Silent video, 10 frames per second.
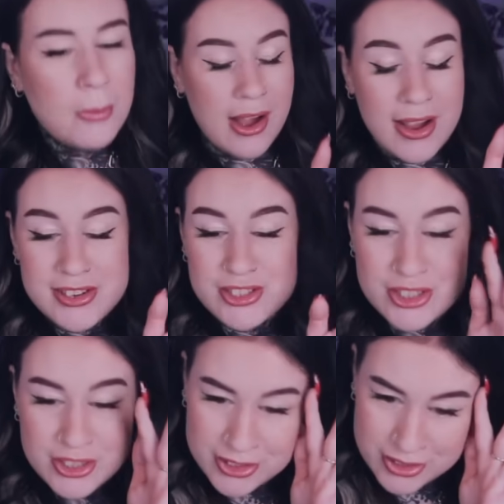I
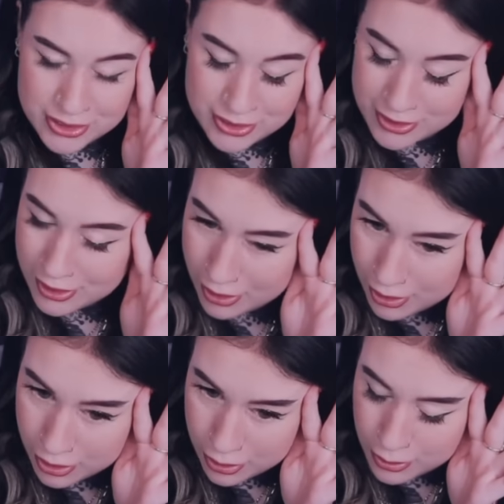just...
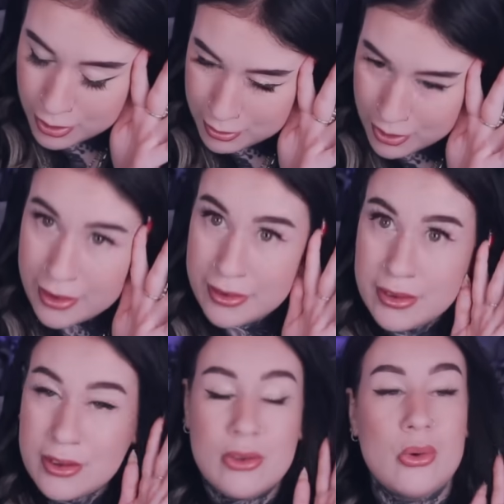oh my
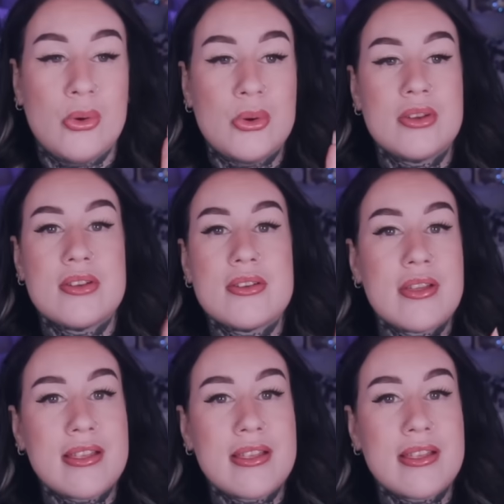lord.